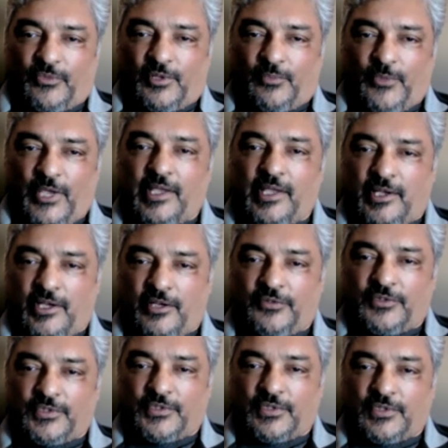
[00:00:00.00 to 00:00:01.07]
making of
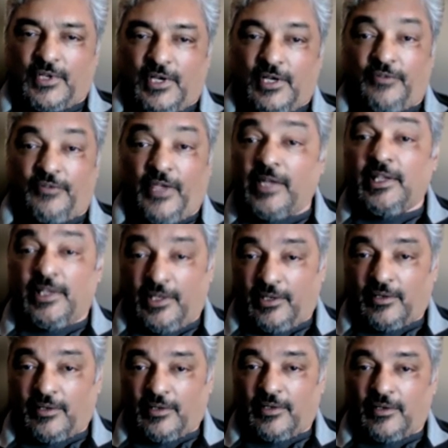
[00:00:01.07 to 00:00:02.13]
us of
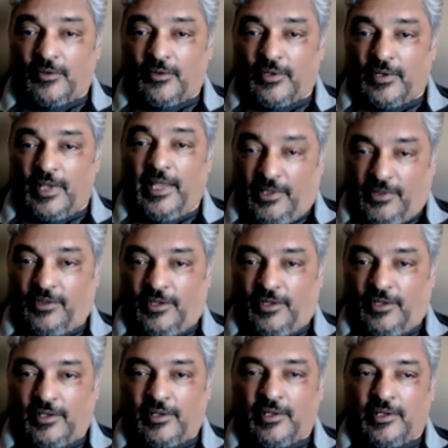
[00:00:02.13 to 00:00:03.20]

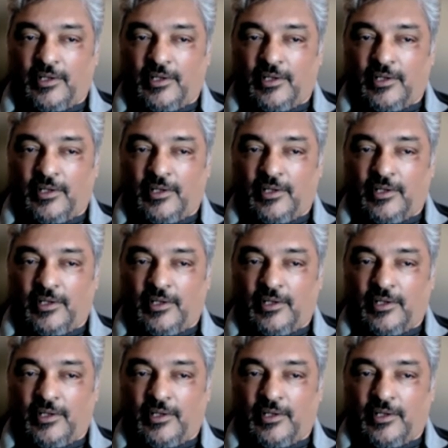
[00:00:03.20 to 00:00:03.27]
anything,